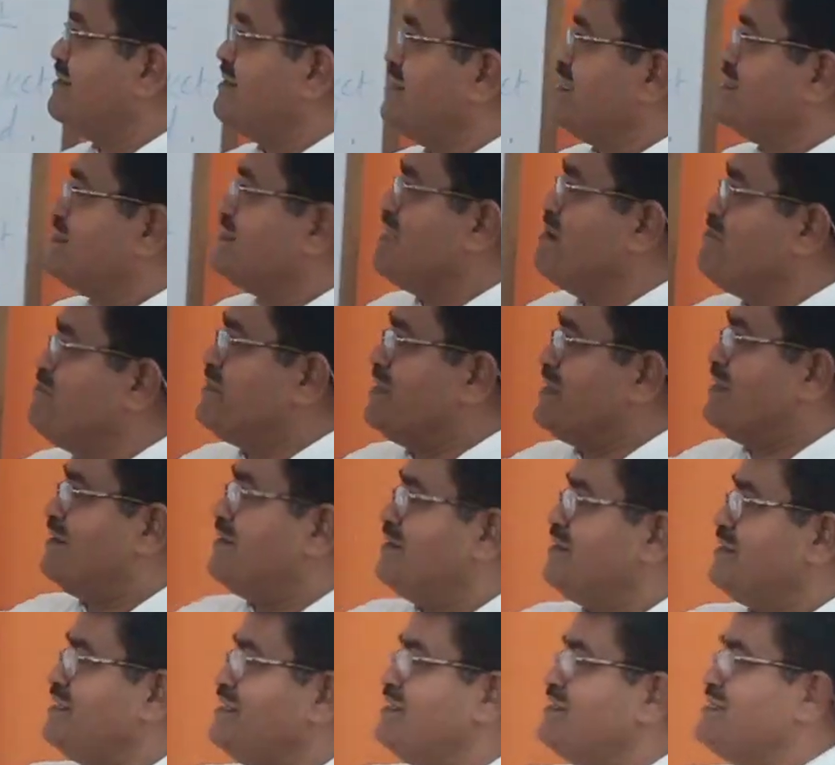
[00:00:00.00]
example,
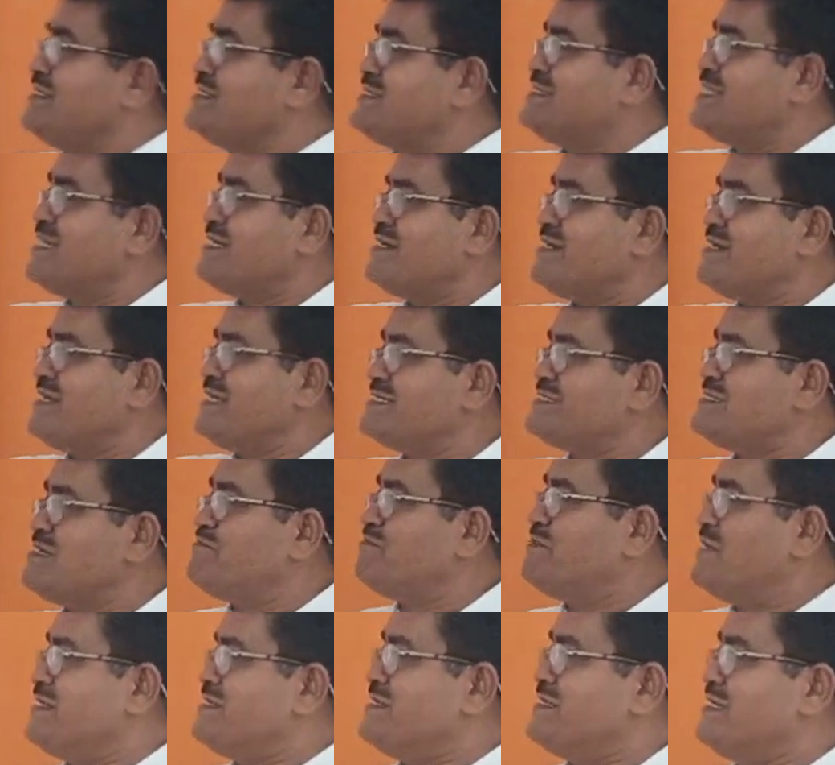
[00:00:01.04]
in the second
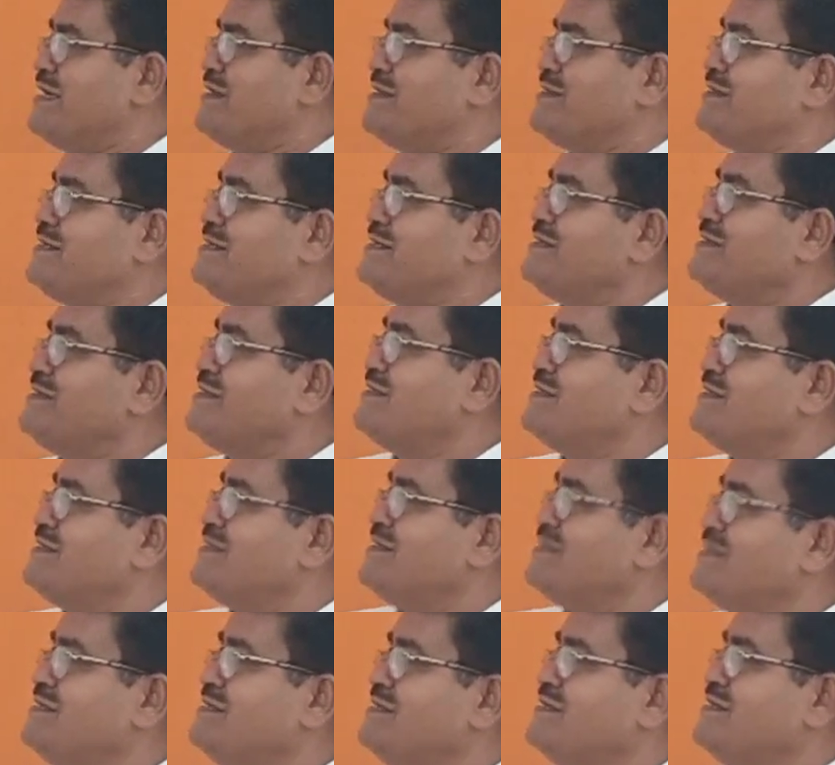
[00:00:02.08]
example here,
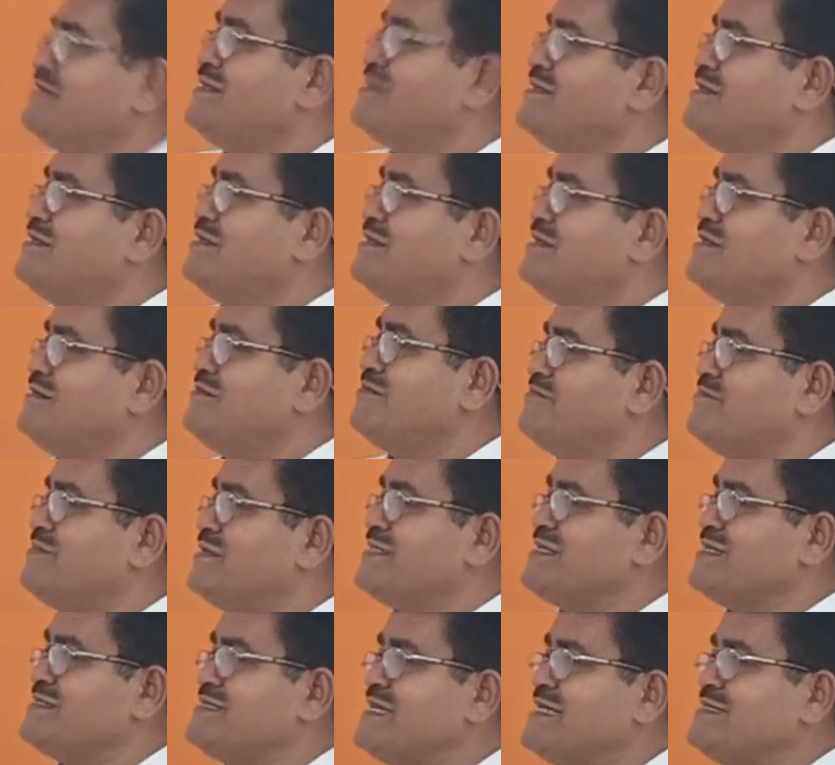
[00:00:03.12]

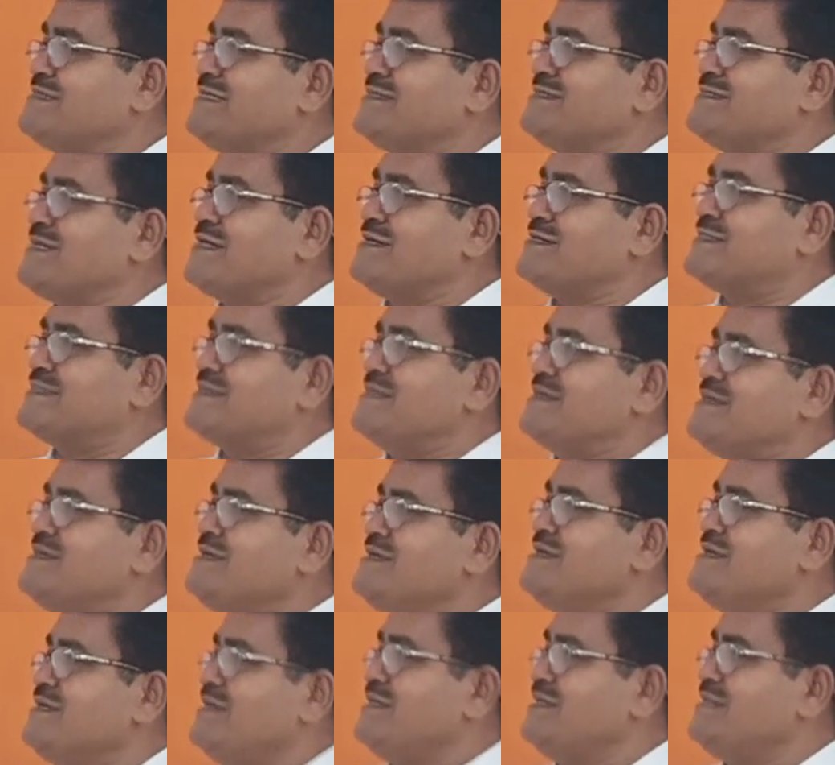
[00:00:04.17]
brothers and sisters,
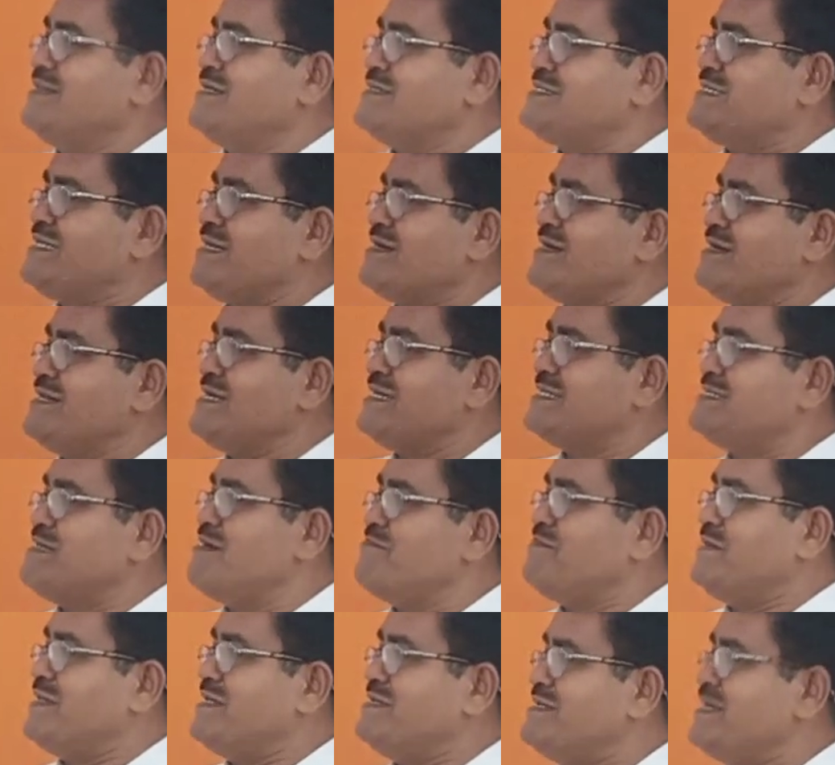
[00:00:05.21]
in the second
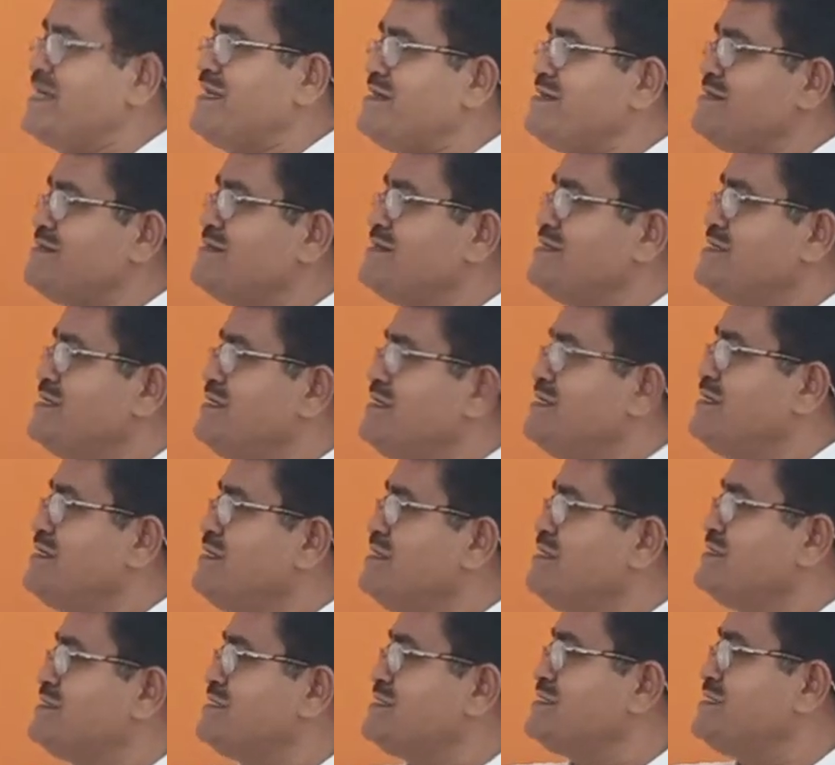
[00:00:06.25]
example here,
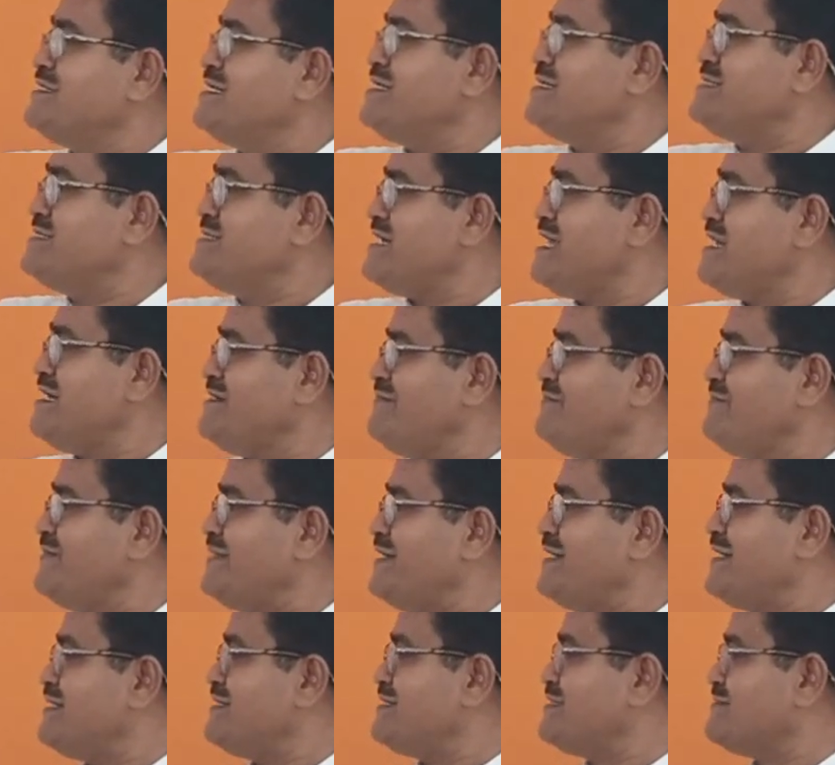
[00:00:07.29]
children
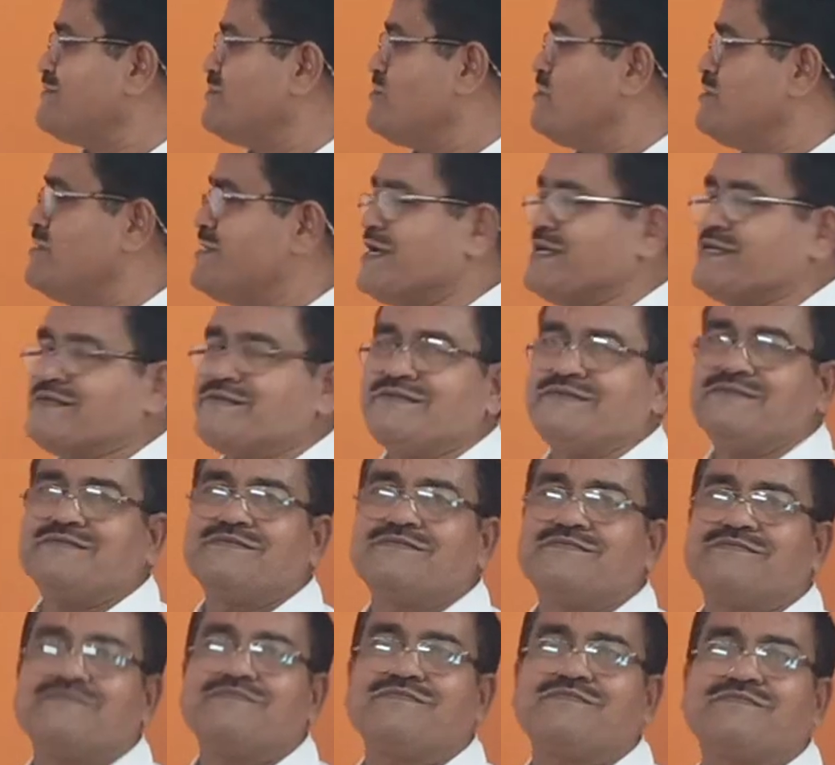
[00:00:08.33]
were
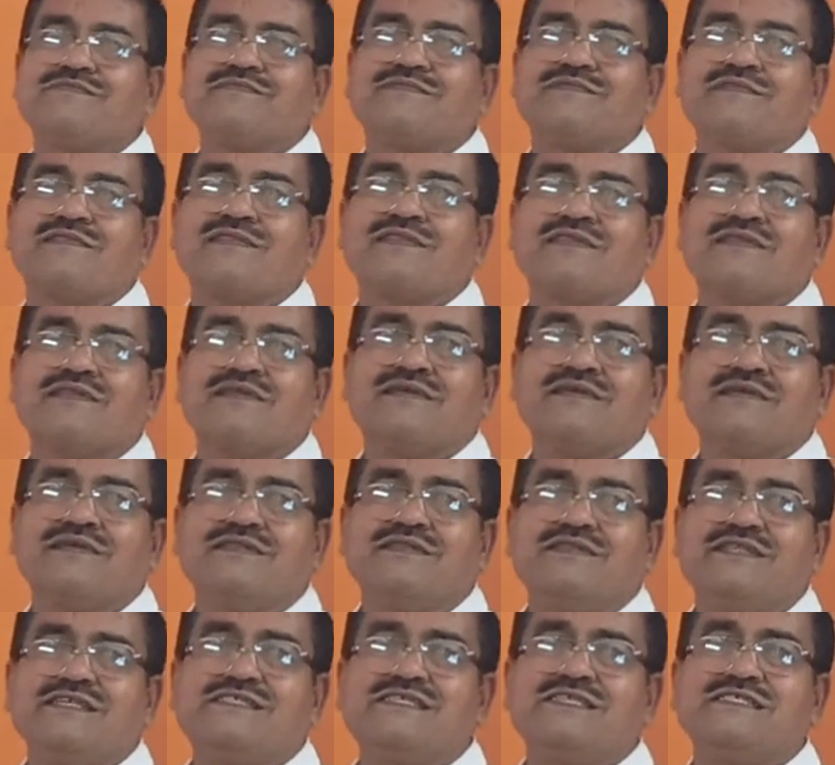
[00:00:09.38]
scolded.
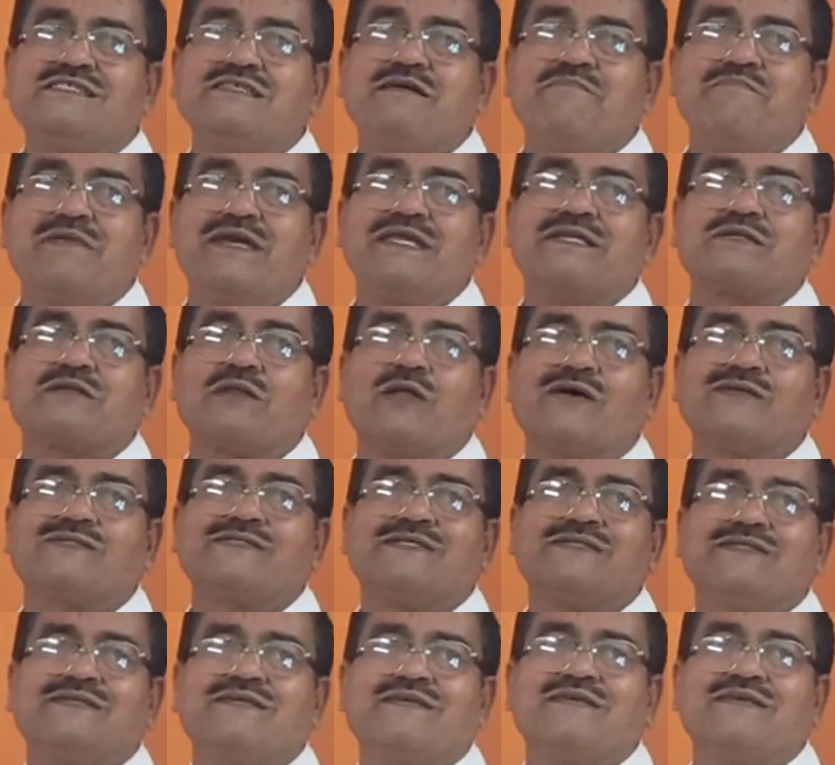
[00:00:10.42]
This is the main clause.